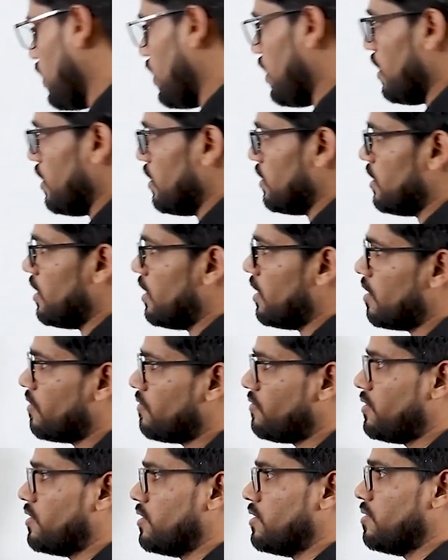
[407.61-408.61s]
and then
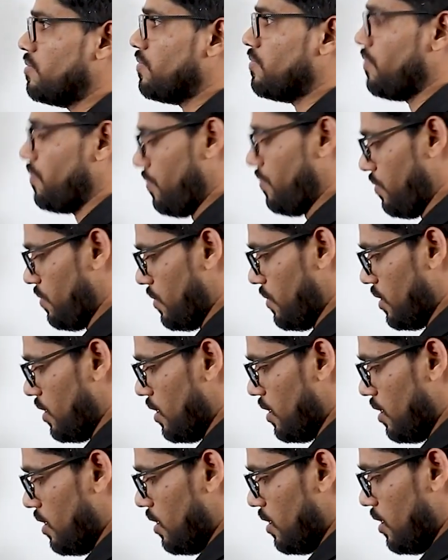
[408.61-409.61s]
after
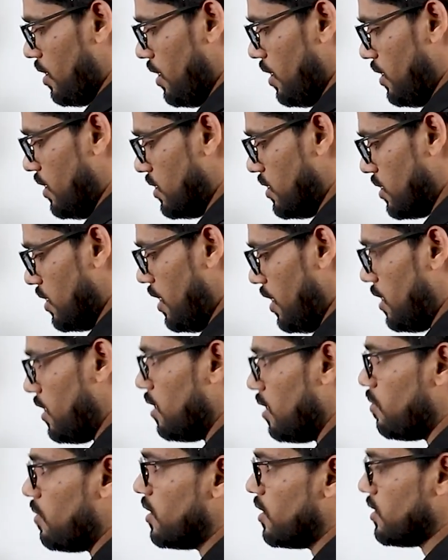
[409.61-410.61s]
it is
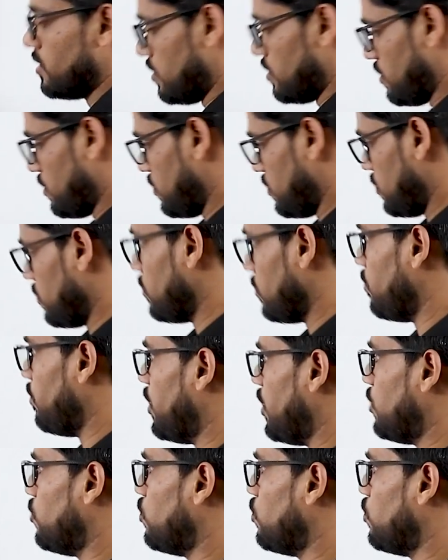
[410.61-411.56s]
18 plus P2